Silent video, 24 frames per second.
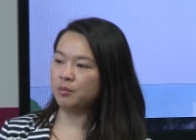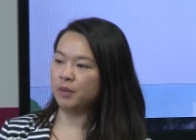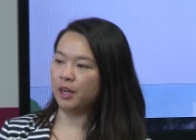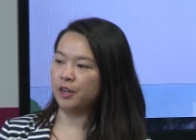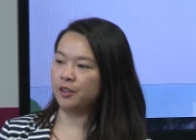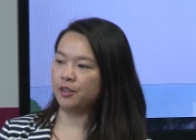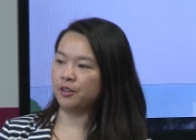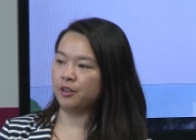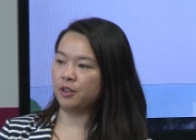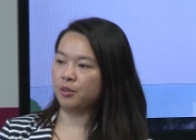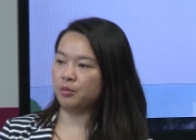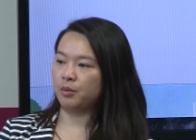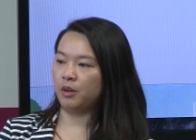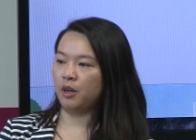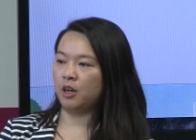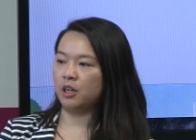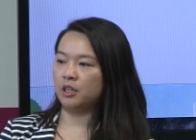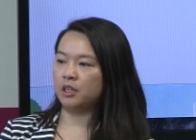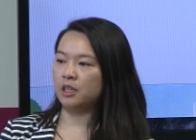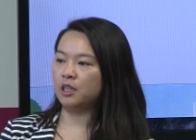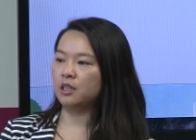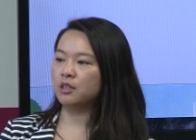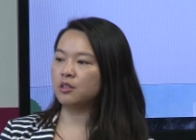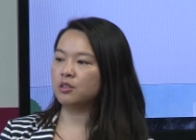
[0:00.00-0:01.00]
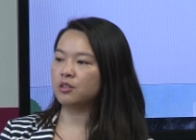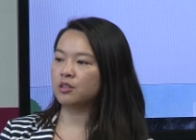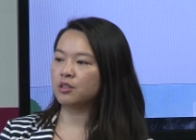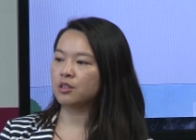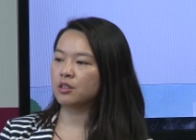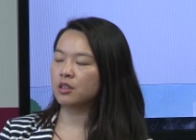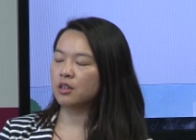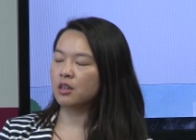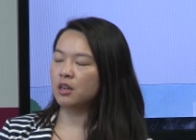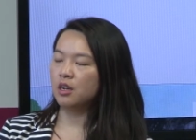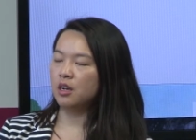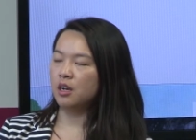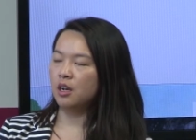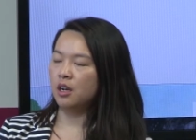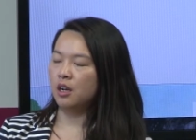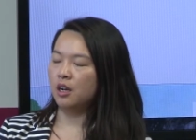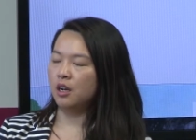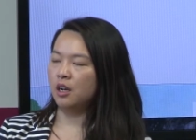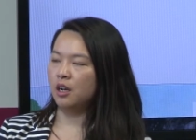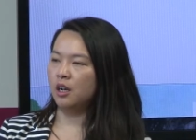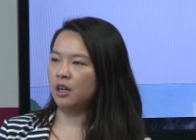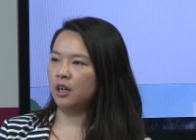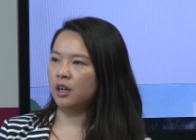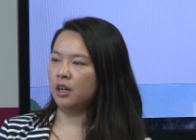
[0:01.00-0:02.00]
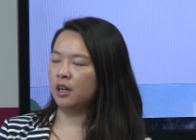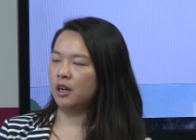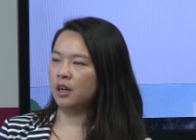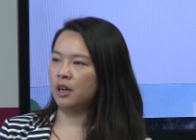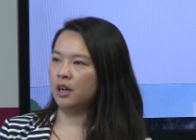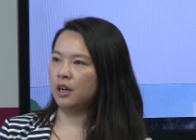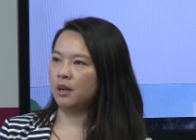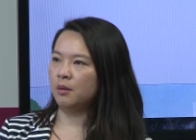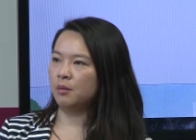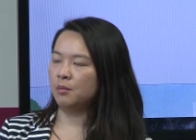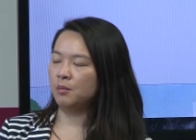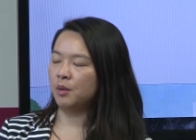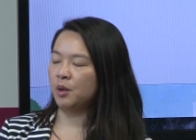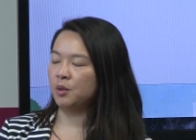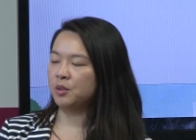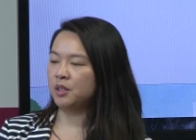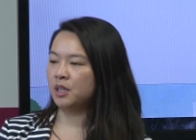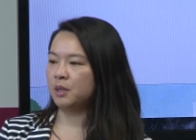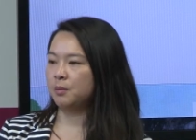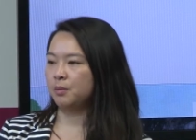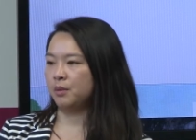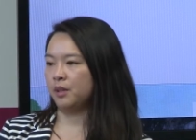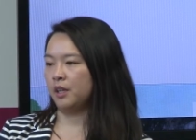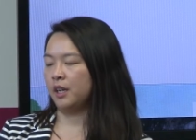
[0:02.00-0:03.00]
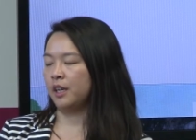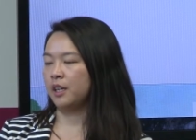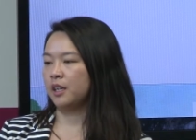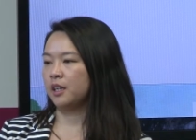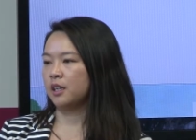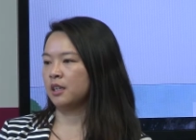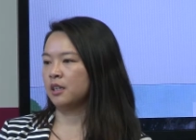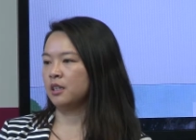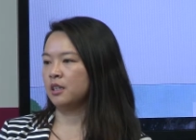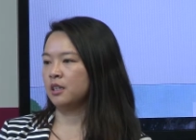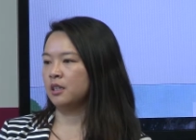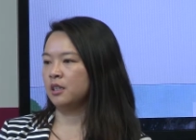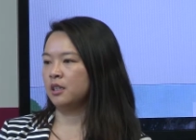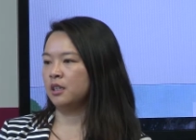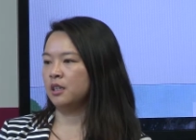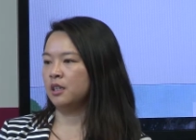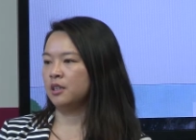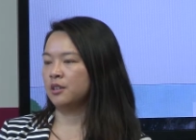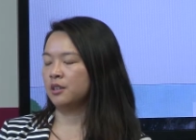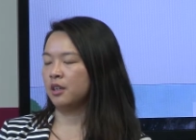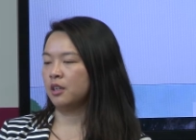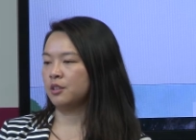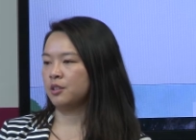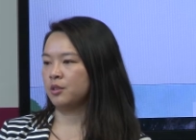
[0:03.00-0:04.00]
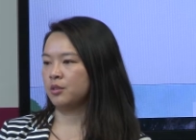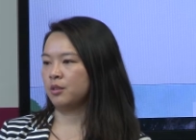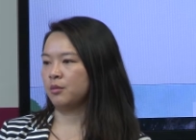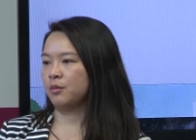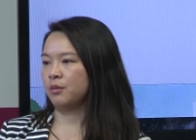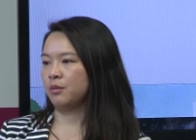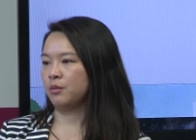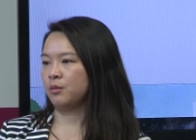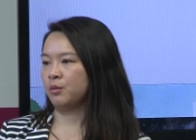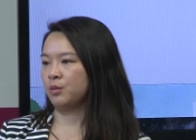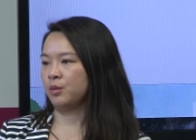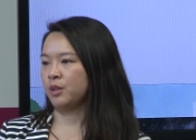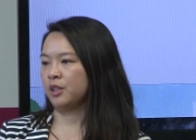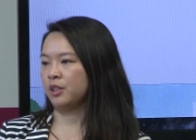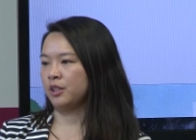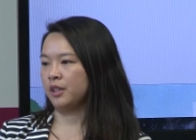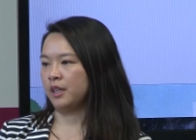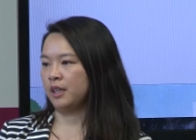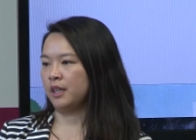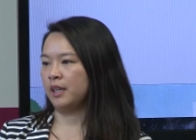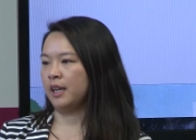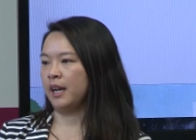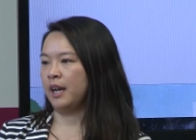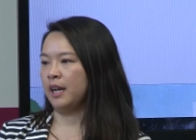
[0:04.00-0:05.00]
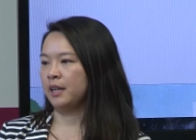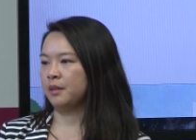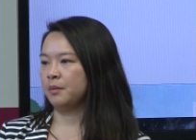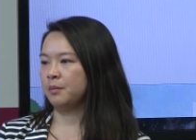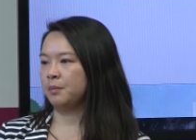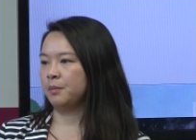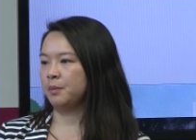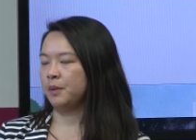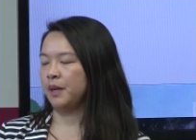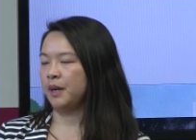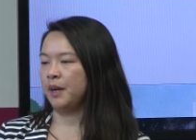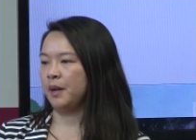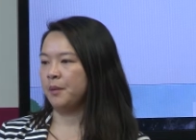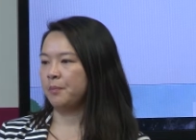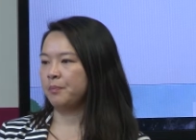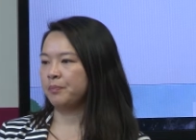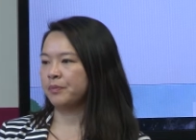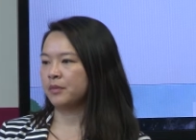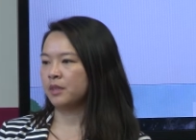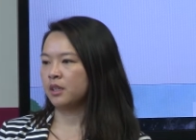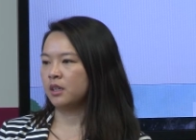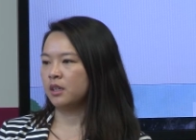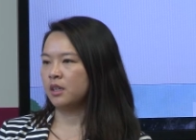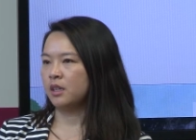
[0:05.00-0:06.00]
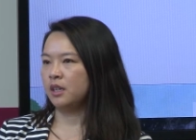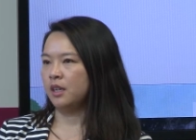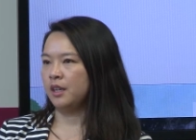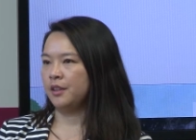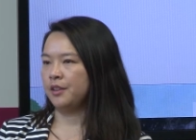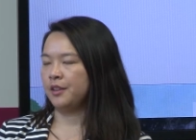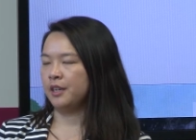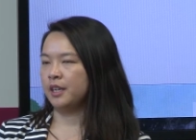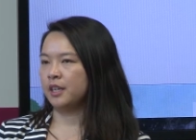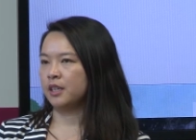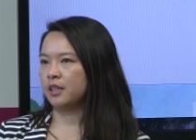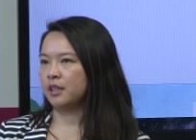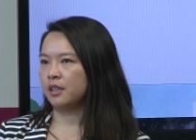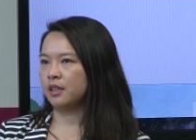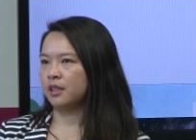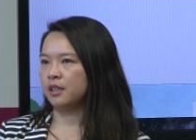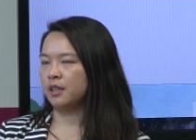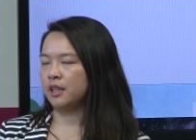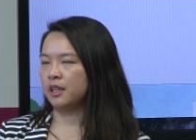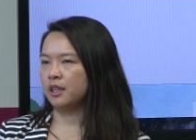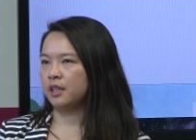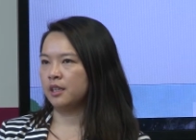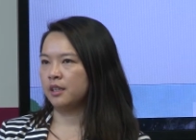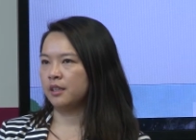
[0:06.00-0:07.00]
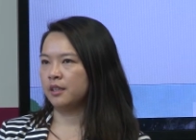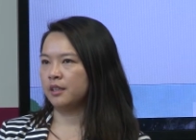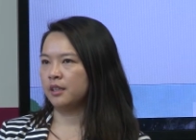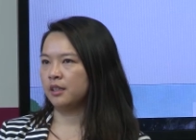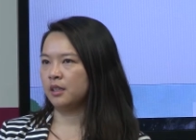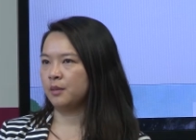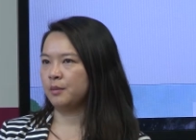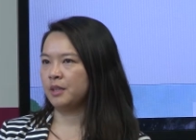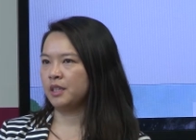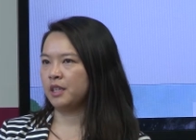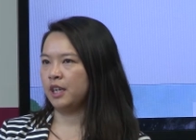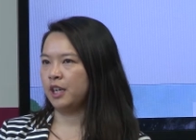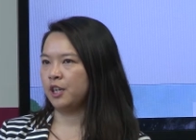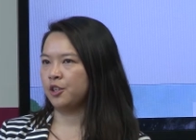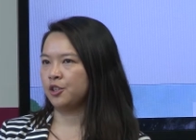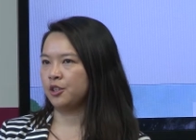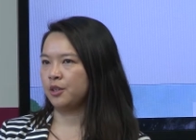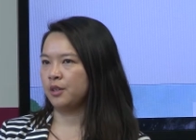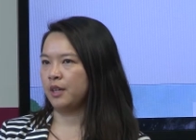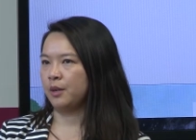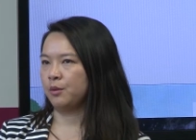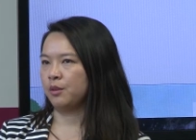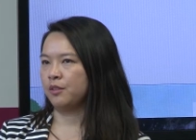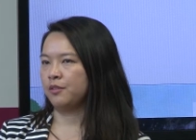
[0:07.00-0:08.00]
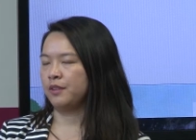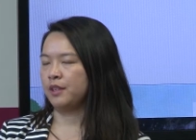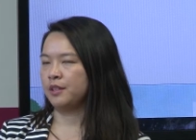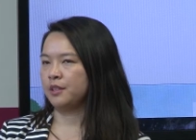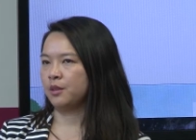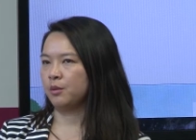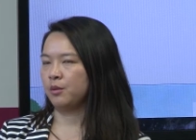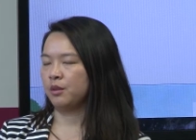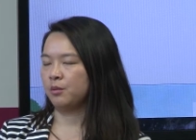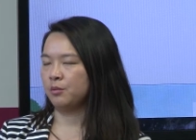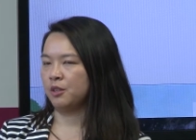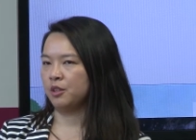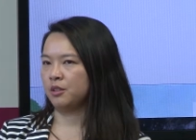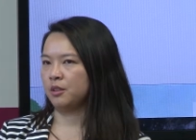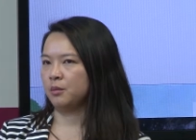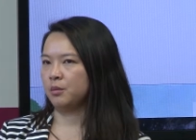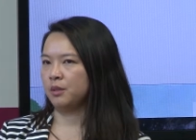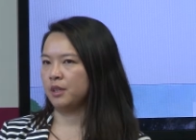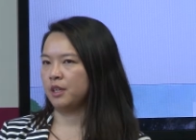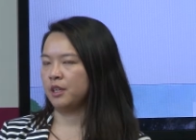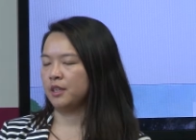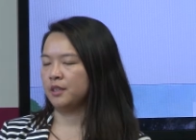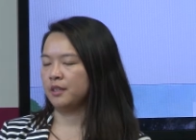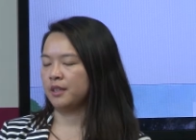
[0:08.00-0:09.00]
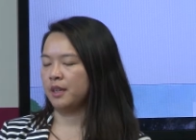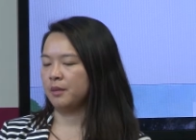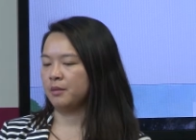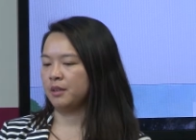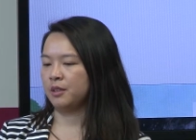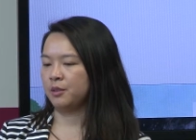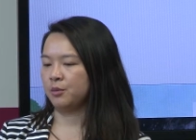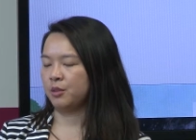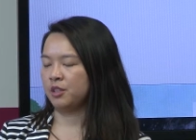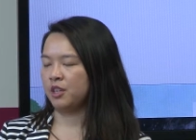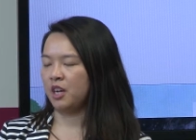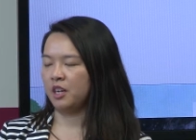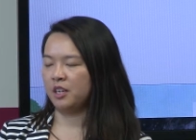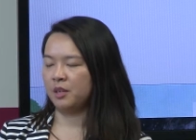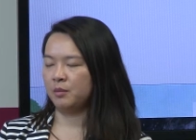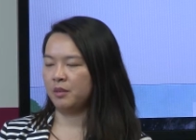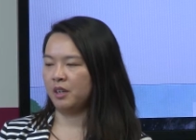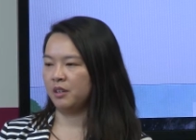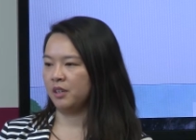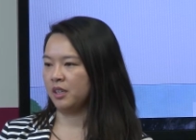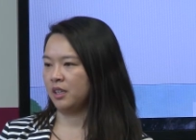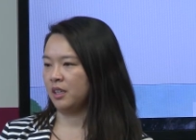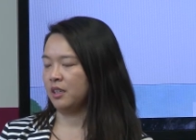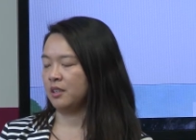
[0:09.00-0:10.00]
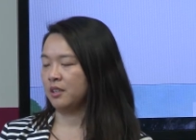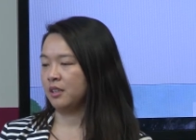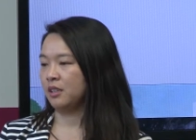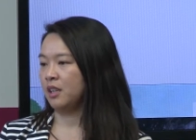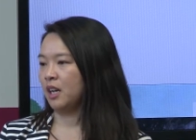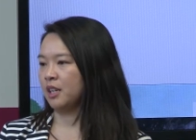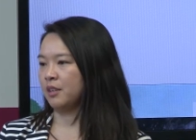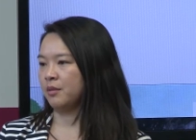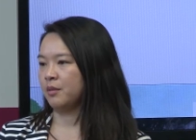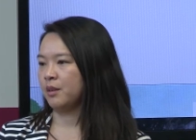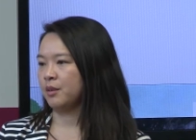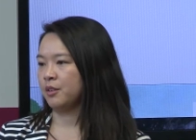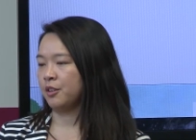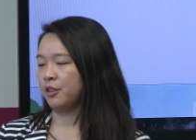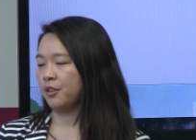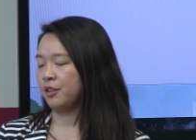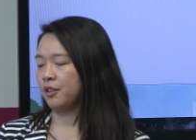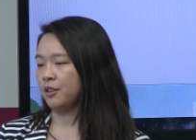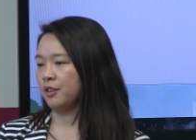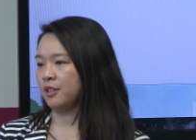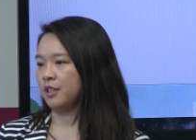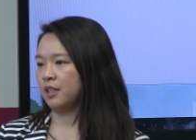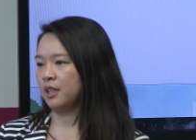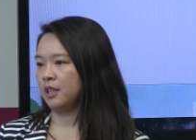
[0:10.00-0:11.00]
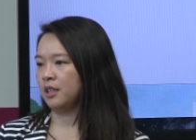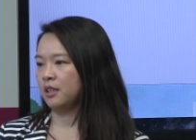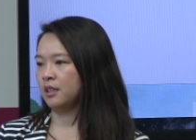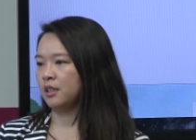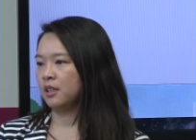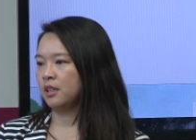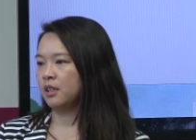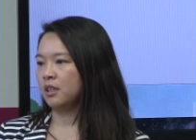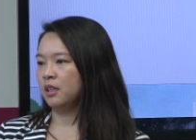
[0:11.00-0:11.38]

by third parties, uh, multiplayer is also something we're looking at. But I think the, the limitation that we're facing with multiplayer is that because we're talking about kids, a lot of them under thirteen,